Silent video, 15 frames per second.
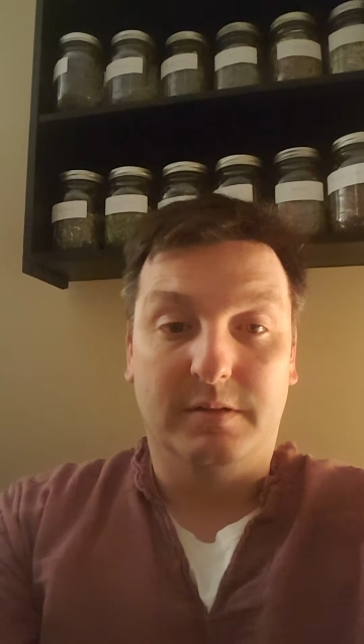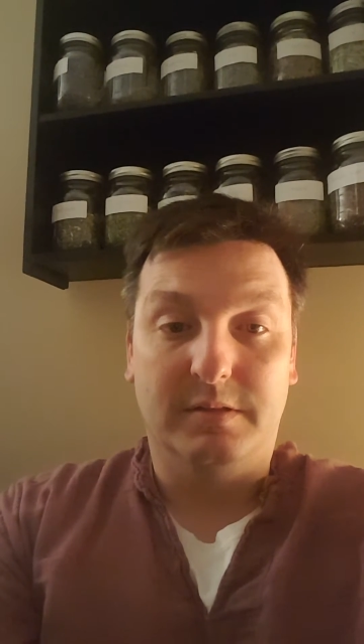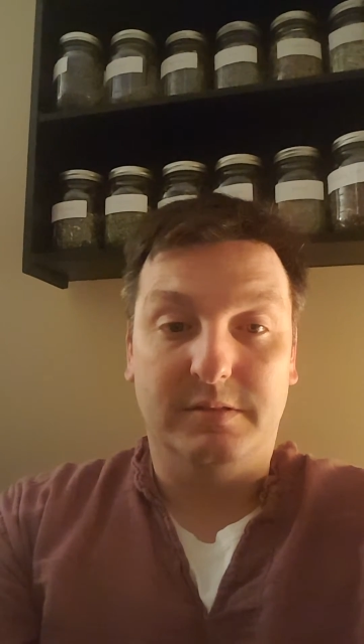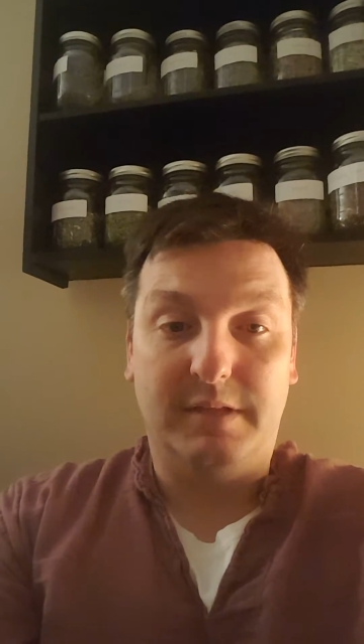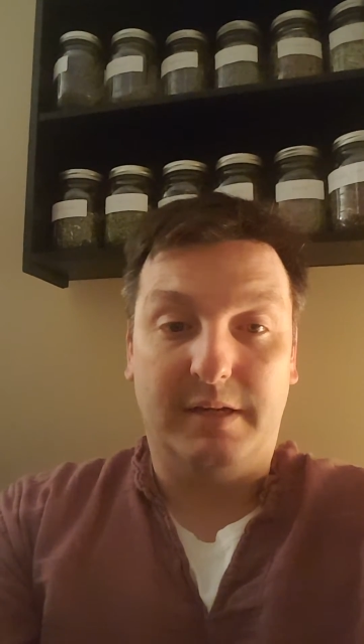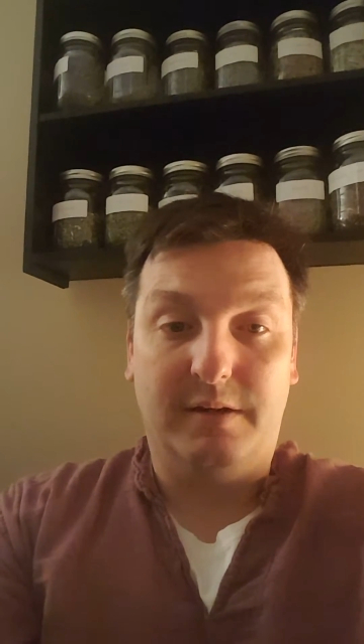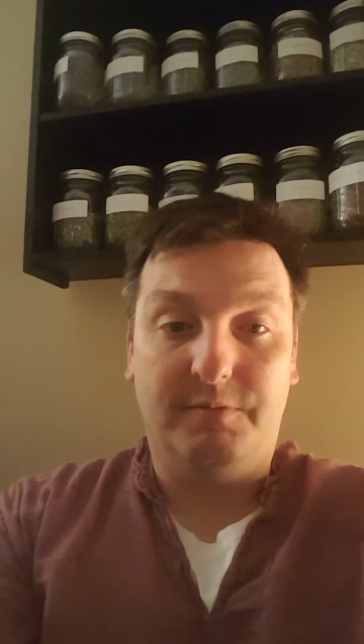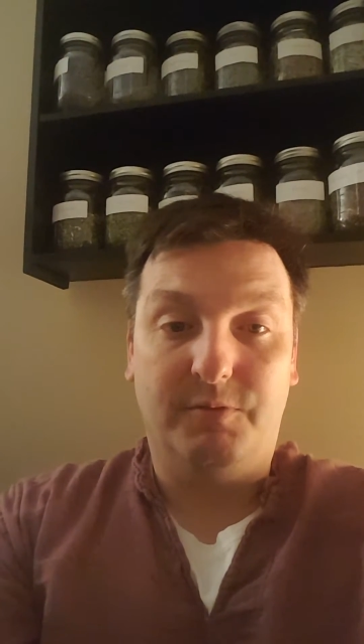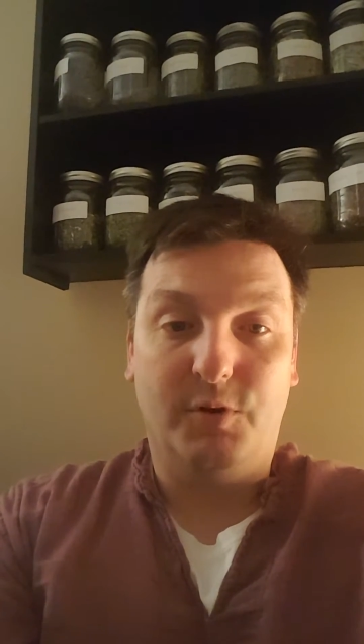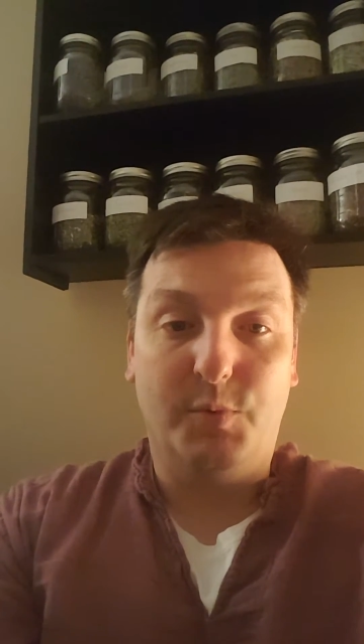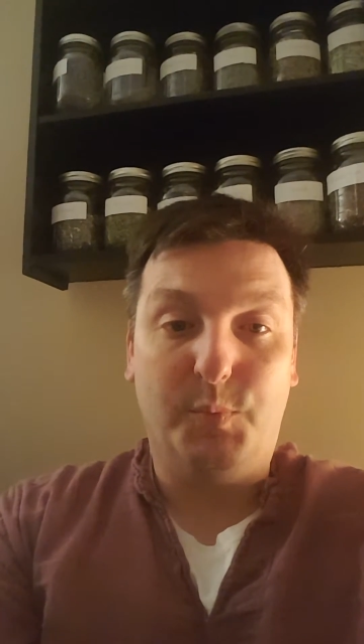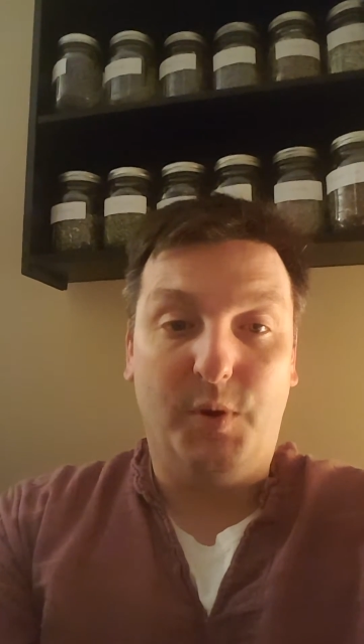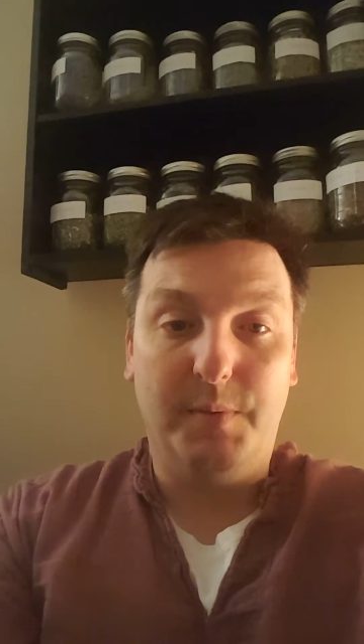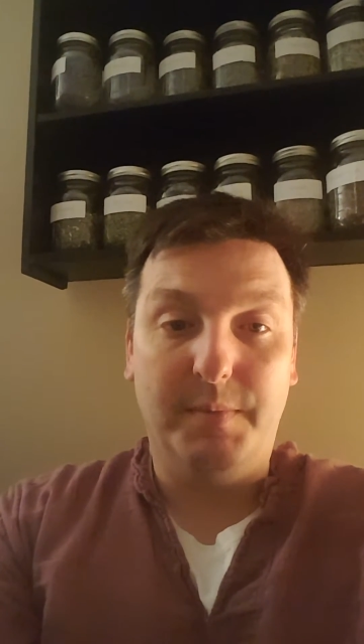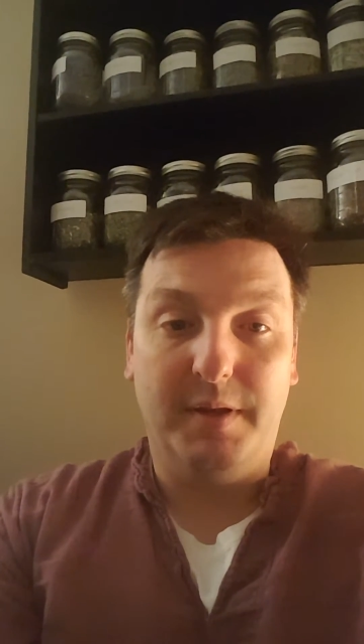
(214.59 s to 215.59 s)
sign up for
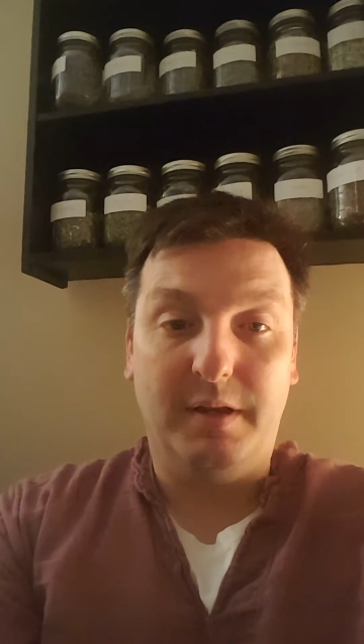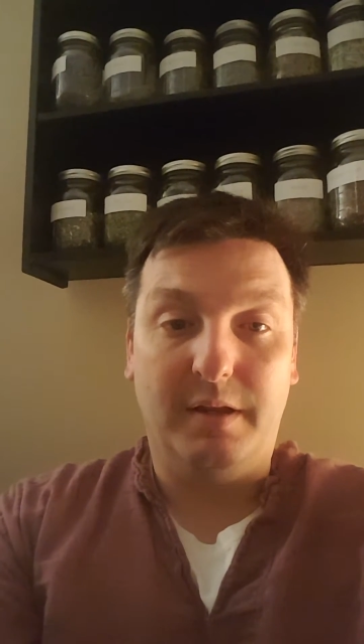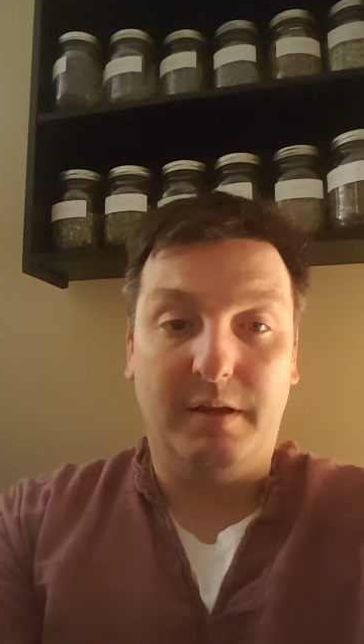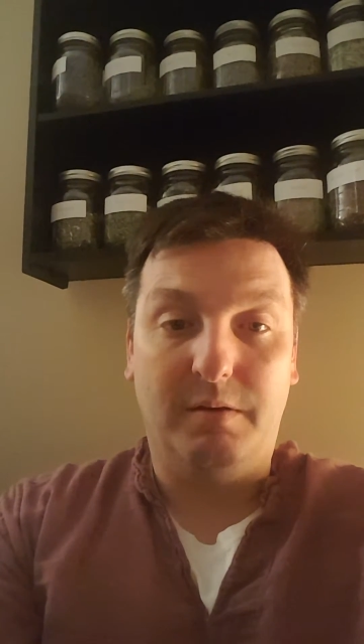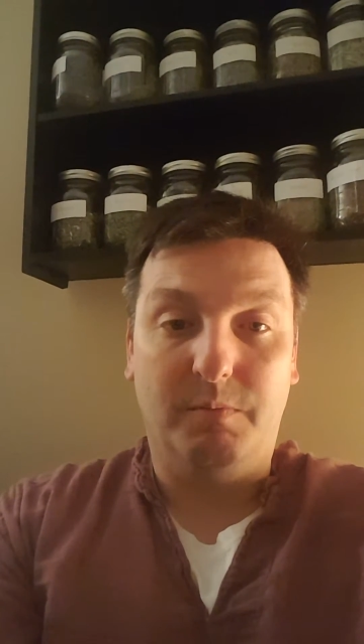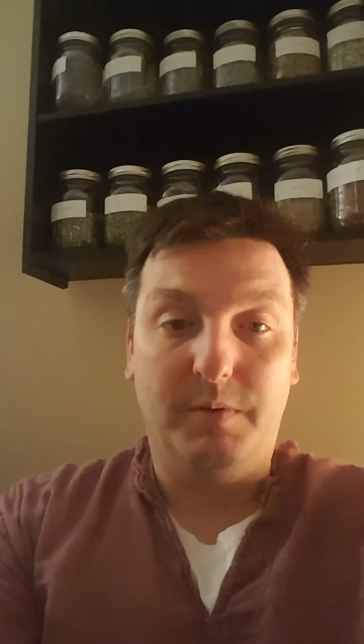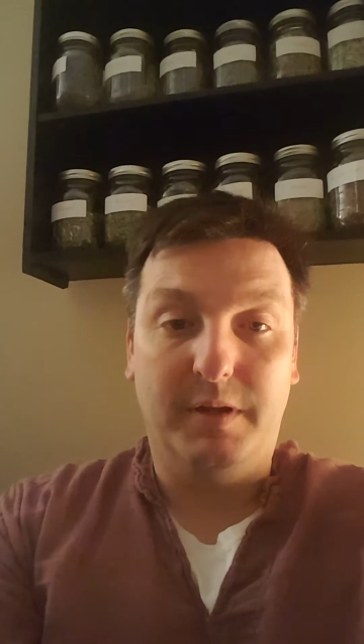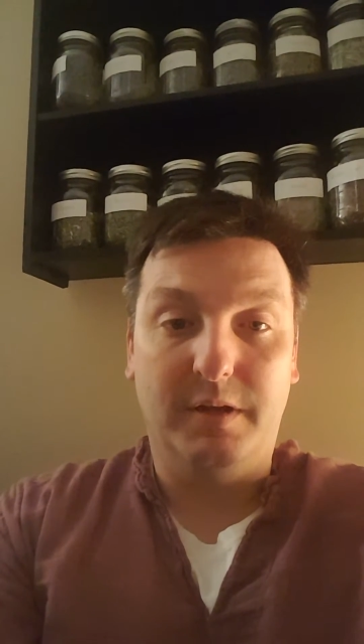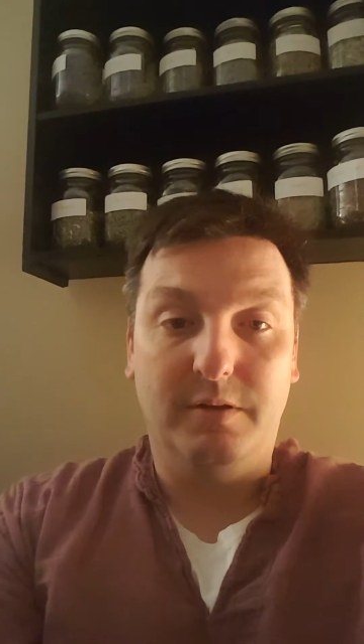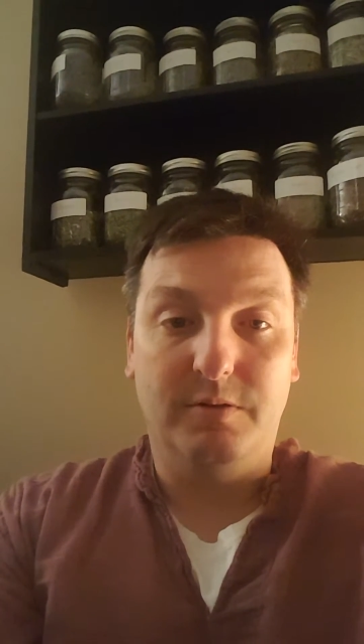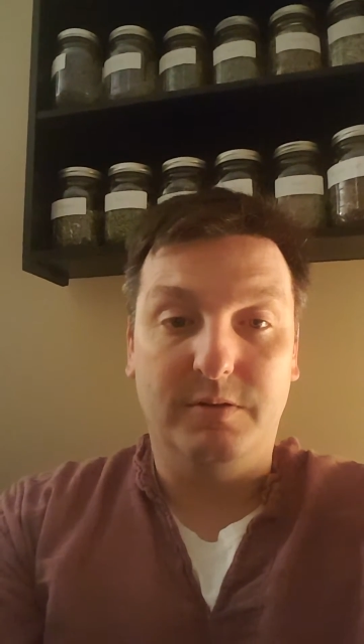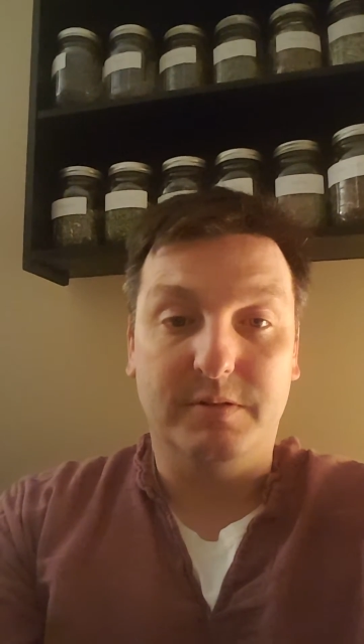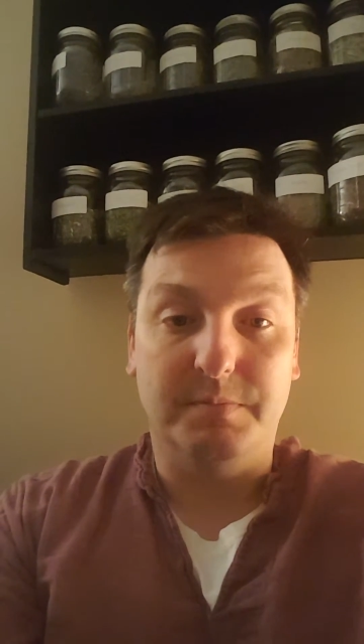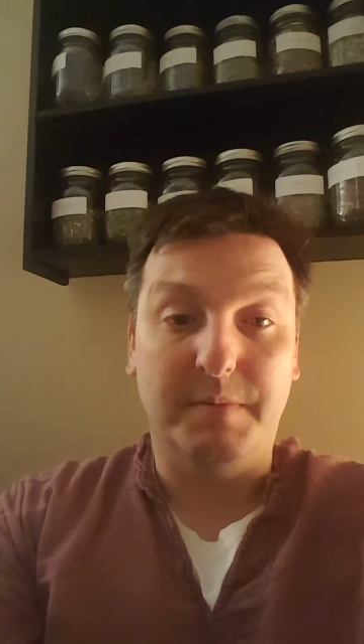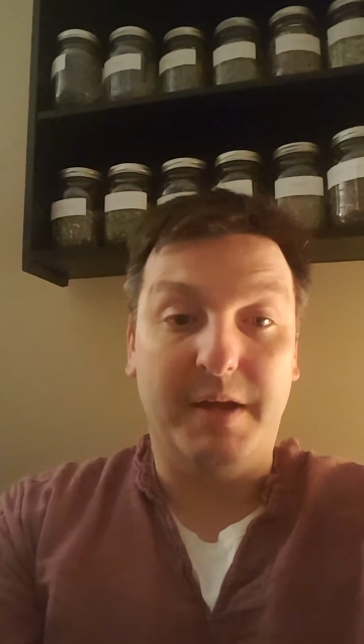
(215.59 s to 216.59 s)
an appointment and we could
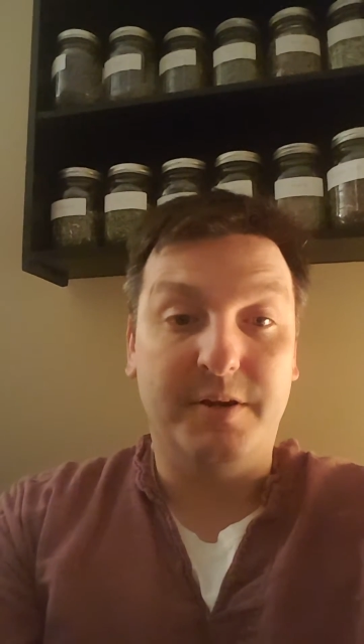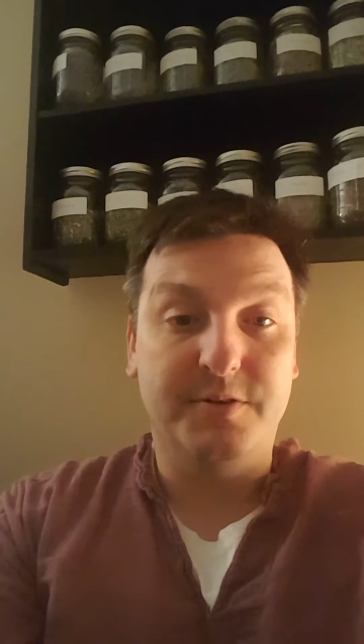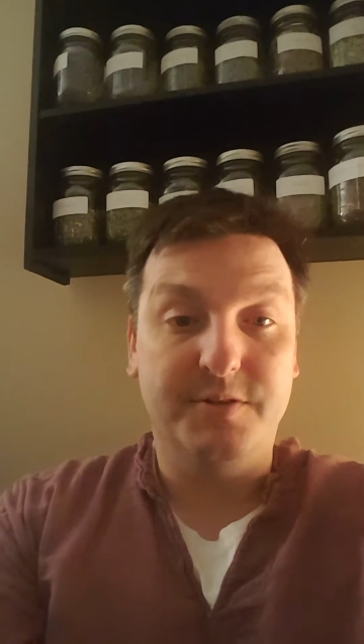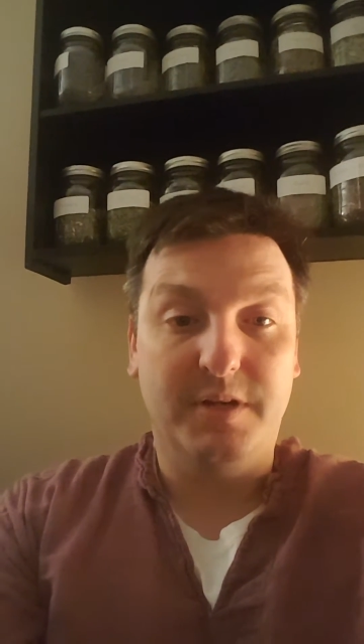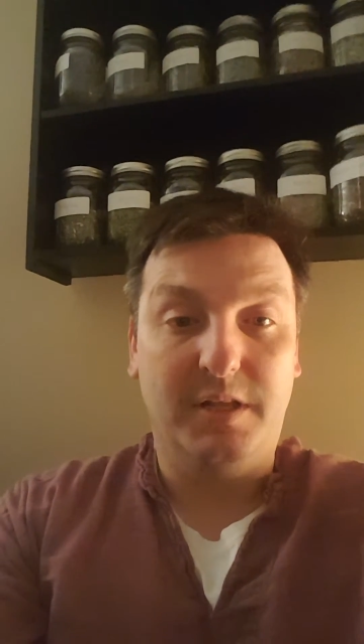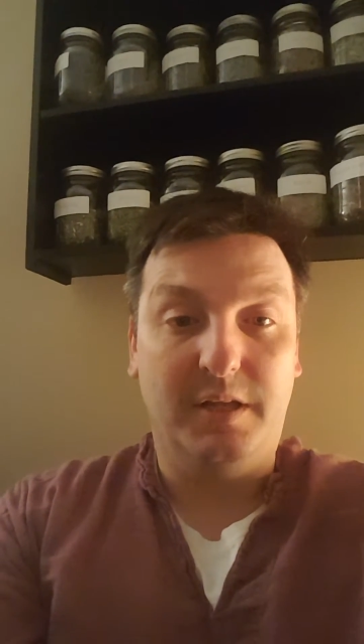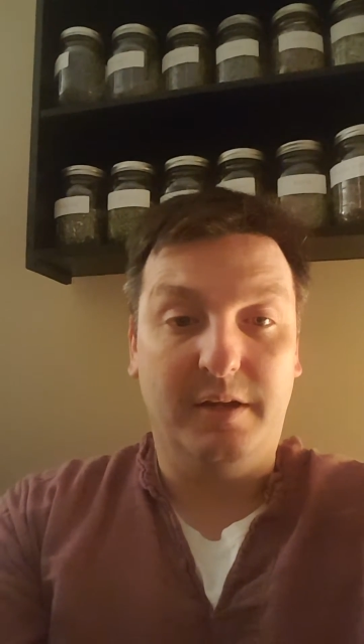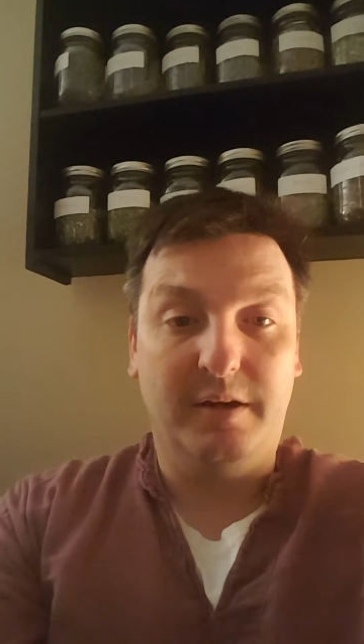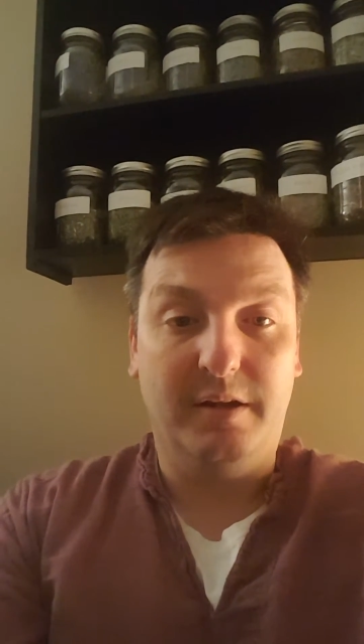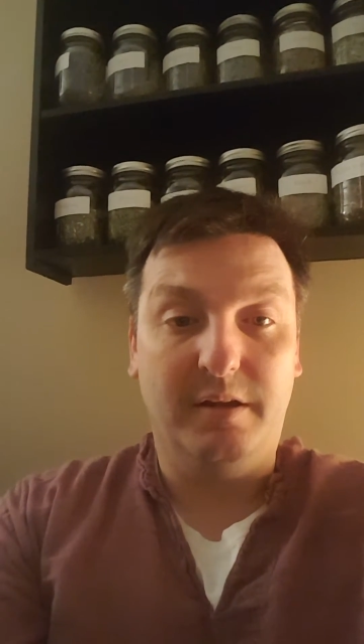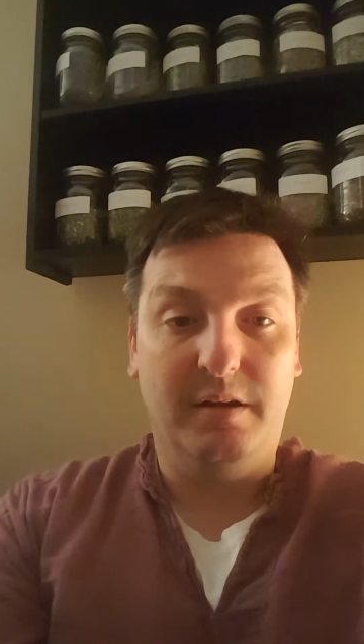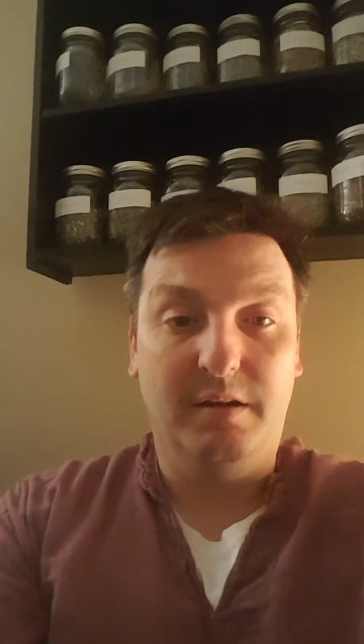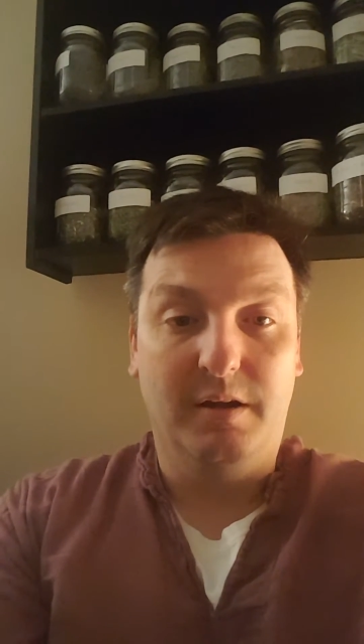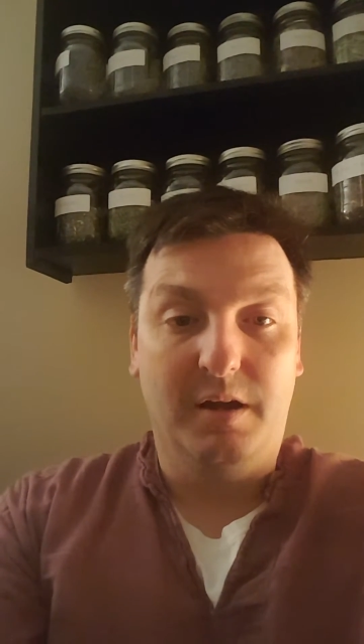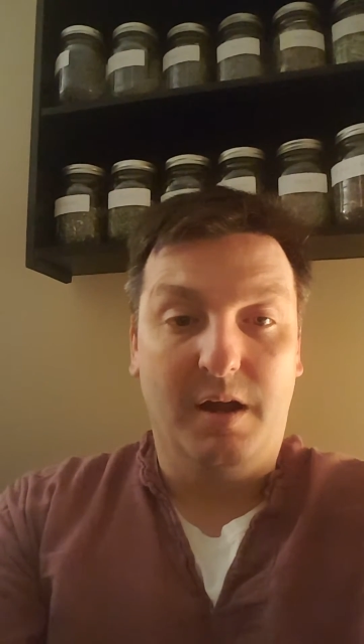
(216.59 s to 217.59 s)
do some energy clearing.